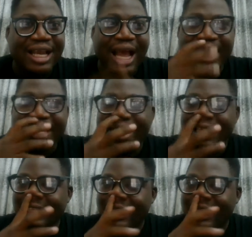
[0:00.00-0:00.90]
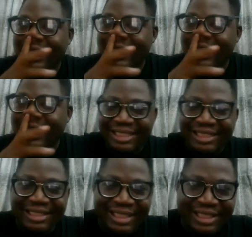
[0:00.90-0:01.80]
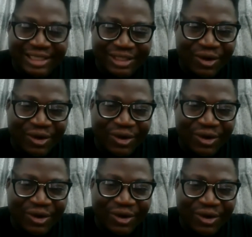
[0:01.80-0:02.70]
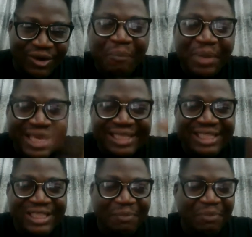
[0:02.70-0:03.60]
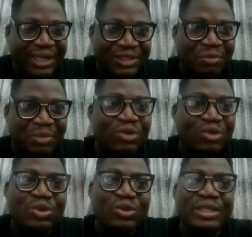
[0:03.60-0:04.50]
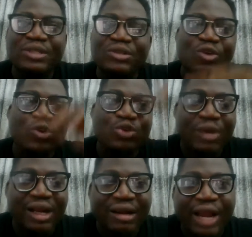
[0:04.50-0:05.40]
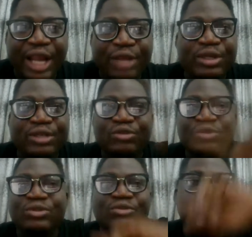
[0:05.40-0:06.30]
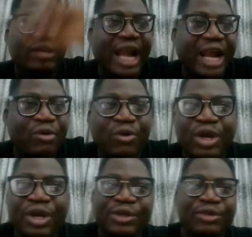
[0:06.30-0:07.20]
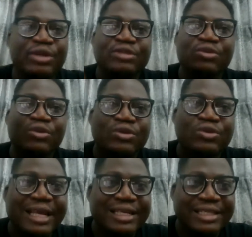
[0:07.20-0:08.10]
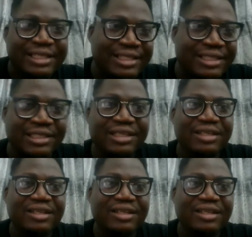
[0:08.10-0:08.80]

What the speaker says: And he is saying that this is your base is the place to be. You don't need to go to Accra, you don't need to go to Cairo, you don't need to go to Addis.